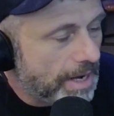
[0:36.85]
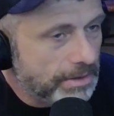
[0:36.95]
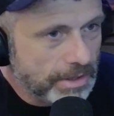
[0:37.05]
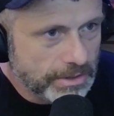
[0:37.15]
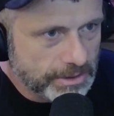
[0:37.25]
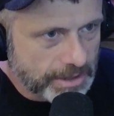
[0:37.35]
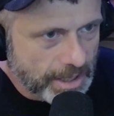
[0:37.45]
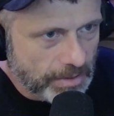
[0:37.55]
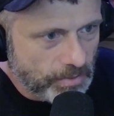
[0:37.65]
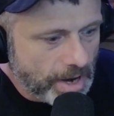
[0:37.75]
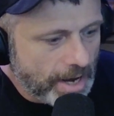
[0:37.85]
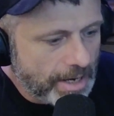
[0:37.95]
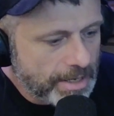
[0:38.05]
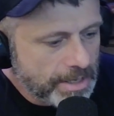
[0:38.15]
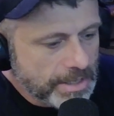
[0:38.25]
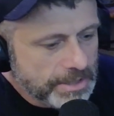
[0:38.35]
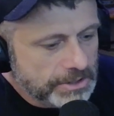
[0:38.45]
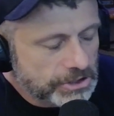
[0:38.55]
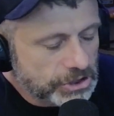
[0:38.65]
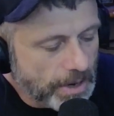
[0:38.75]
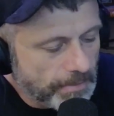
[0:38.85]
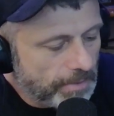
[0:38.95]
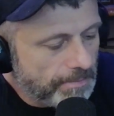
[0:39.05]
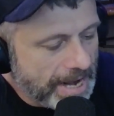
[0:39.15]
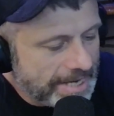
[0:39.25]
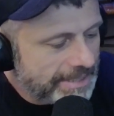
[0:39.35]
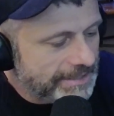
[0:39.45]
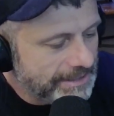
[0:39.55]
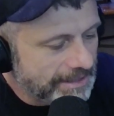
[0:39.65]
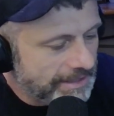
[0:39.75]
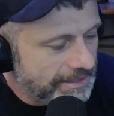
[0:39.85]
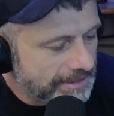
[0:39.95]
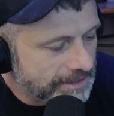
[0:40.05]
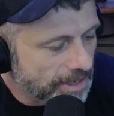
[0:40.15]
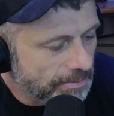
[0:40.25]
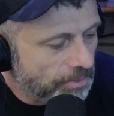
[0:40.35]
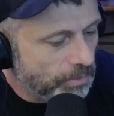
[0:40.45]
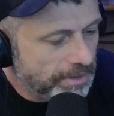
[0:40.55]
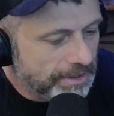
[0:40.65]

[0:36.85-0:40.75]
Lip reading: I don't understand why Summer Madness isn't in the summer when